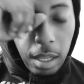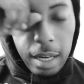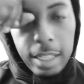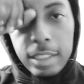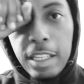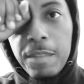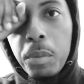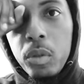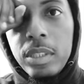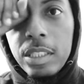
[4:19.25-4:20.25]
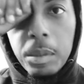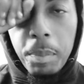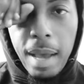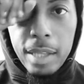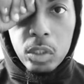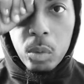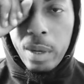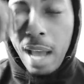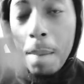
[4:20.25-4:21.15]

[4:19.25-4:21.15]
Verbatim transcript: like, let's say if Boosie should pass away.